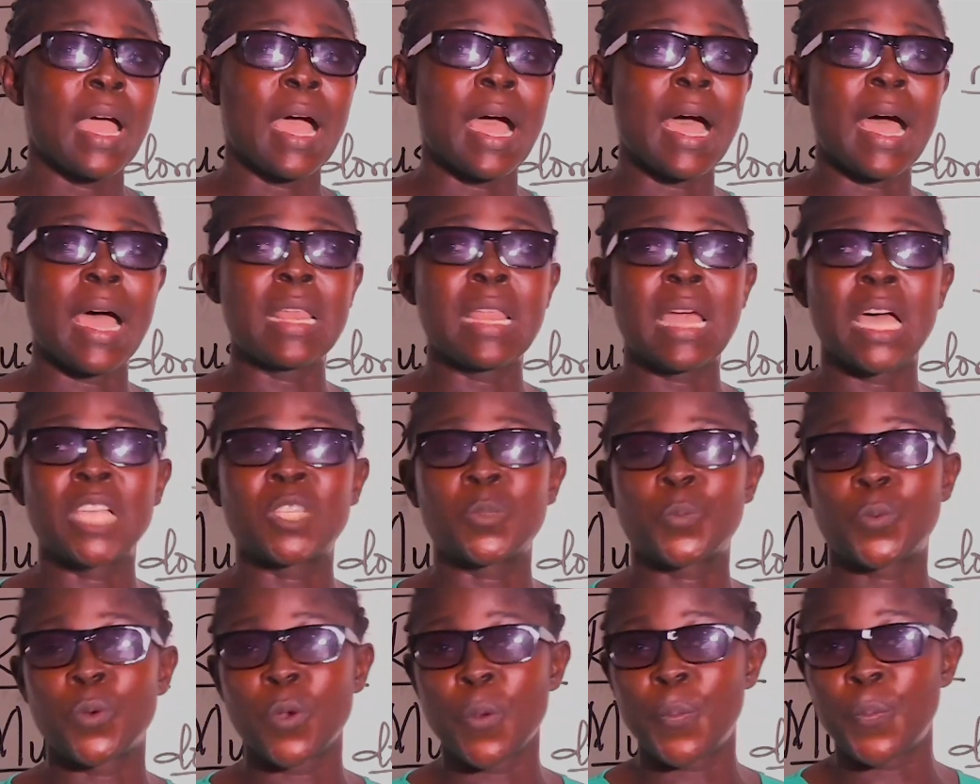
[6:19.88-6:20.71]
And
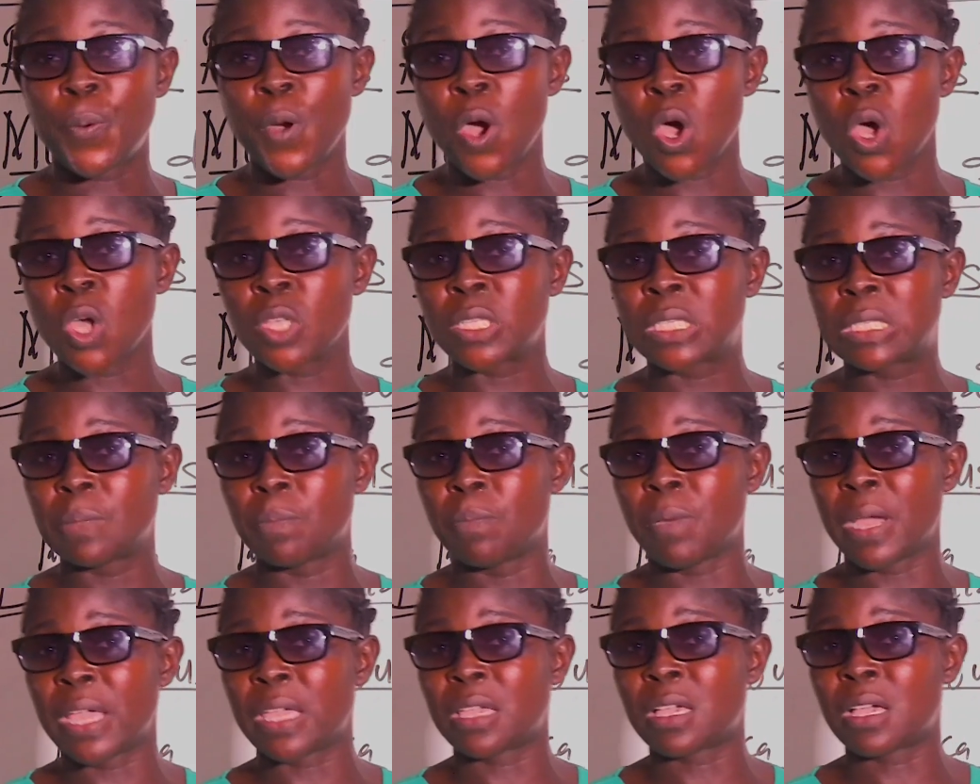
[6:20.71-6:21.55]
as proposed
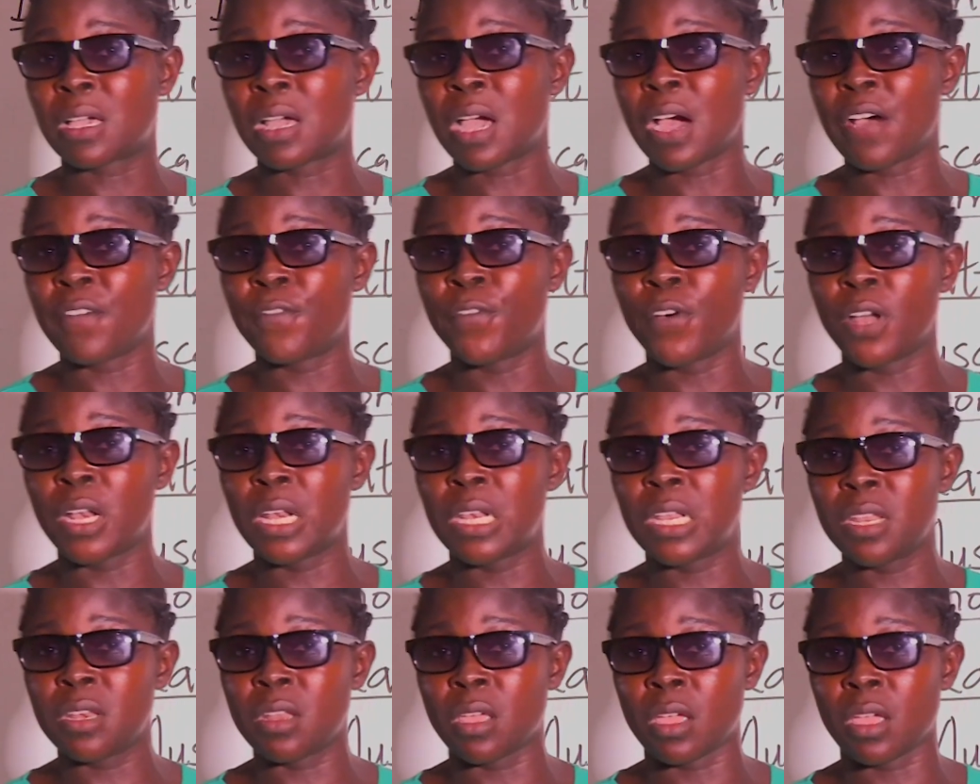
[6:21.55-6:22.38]
by
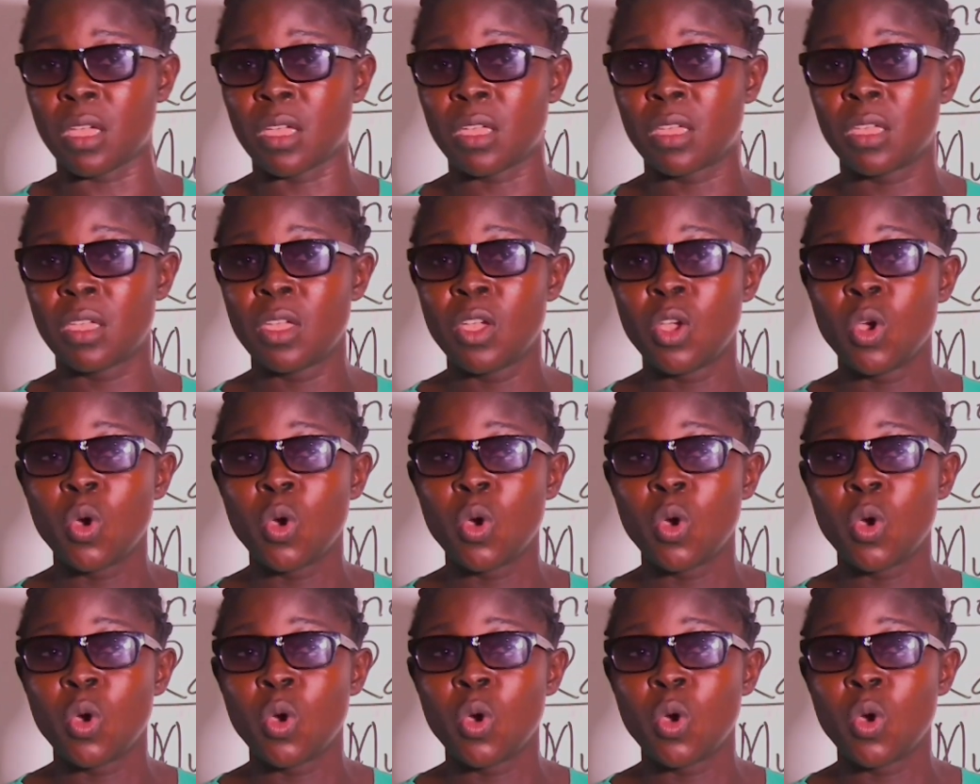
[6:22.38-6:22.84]
Carbonline,